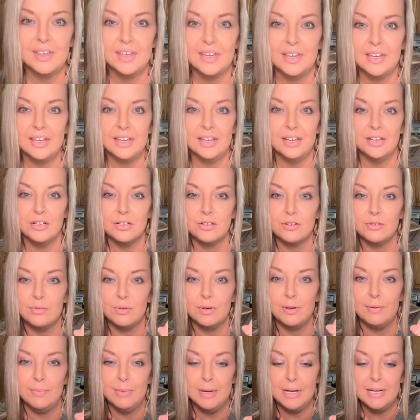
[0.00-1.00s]
Here's
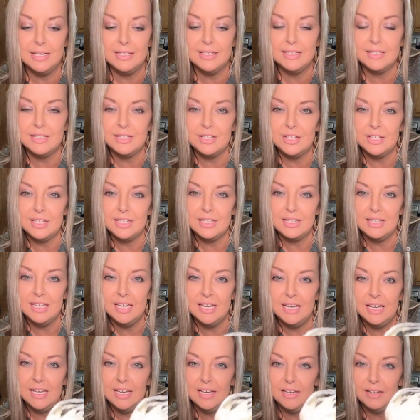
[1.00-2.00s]
what mine's looking
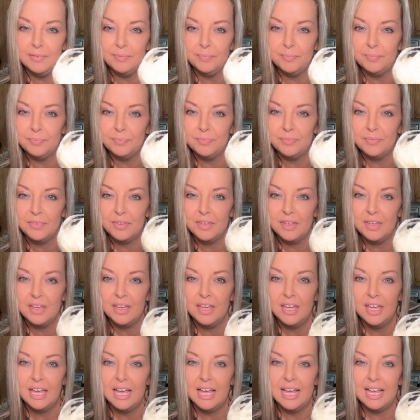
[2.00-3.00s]
like.
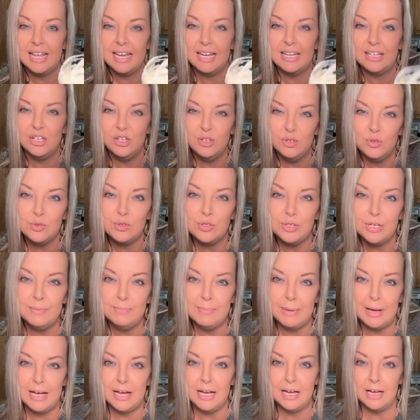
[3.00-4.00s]
And usually
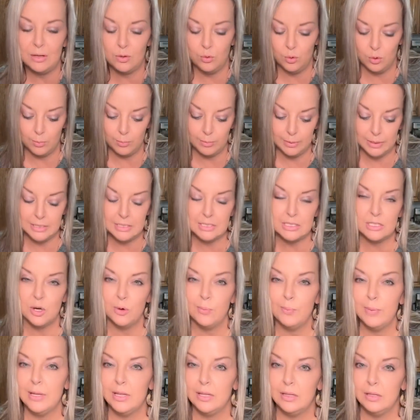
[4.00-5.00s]
my cornbread's gonna
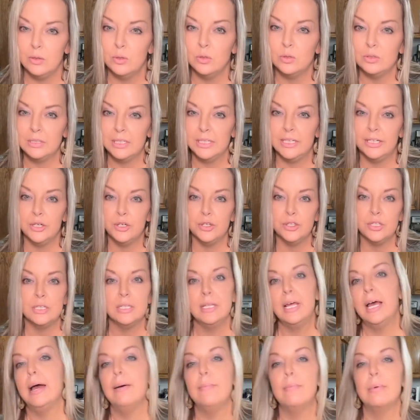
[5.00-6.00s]
be a little thinner than
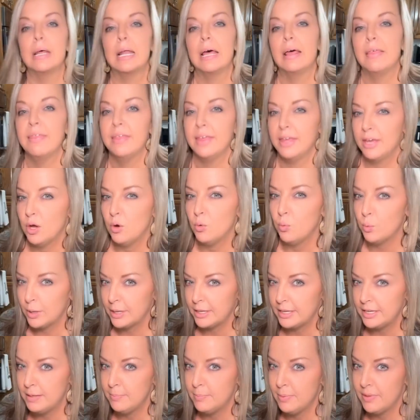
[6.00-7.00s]
that, but I think I wanna
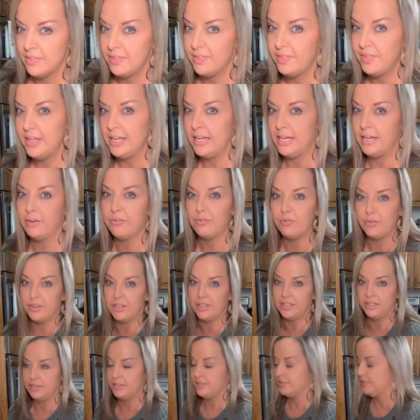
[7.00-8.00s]
keep it thick for
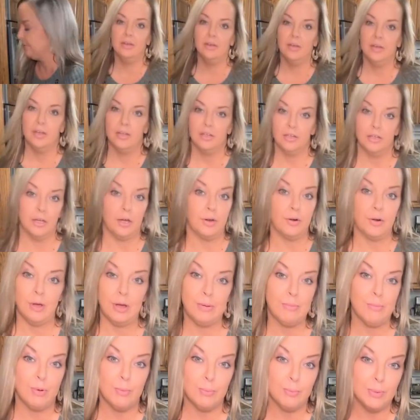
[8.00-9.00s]
this. Y'all know
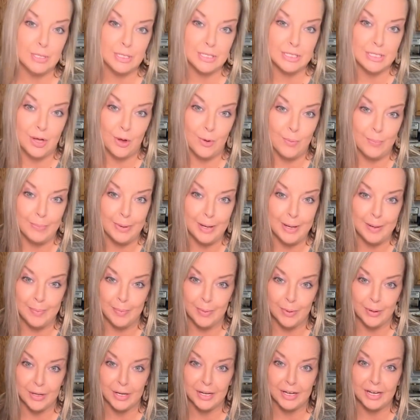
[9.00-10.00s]
I'm gonna put salt and
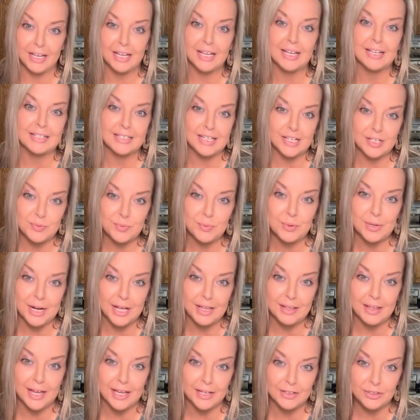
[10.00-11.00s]
pepper in it because that's what I
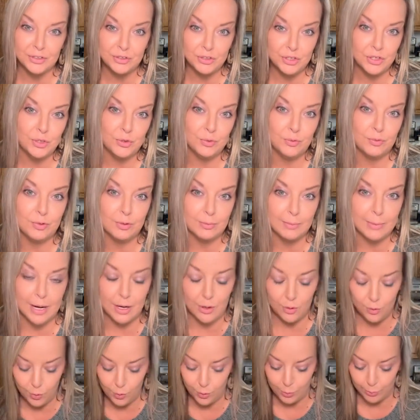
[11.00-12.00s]
like to do for my
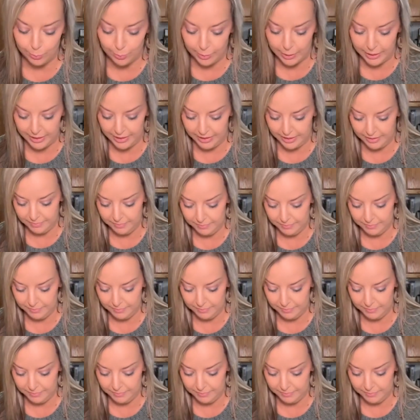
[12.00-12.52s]
cornbread.